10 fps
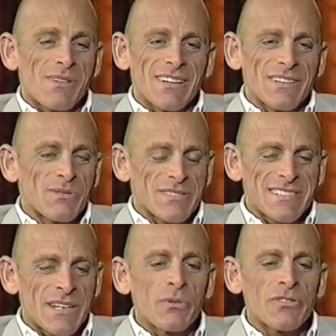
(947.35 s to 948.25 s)
Well, it
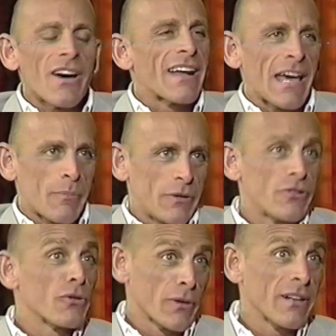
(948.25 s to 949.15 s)
was not a happy
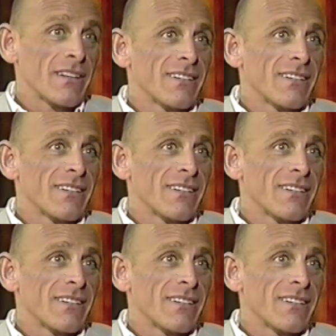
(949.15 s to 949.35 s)
story.